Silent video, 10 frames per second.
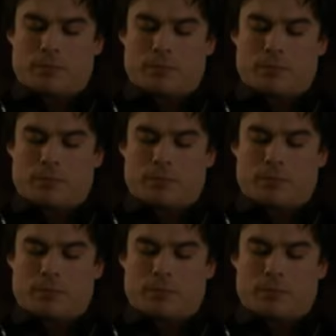
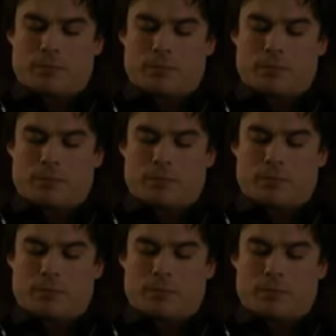
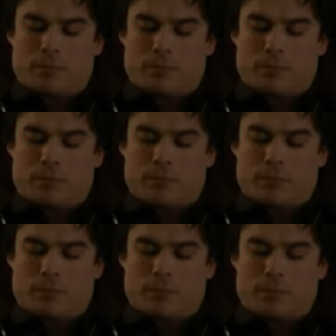
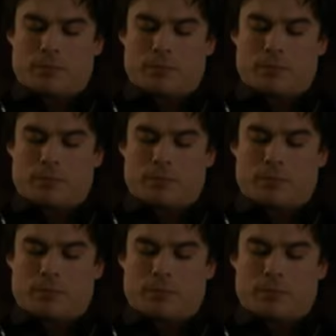
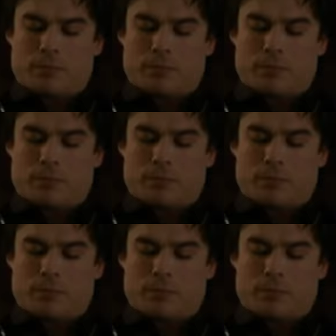
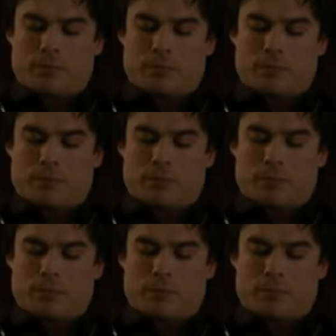(no lip movement)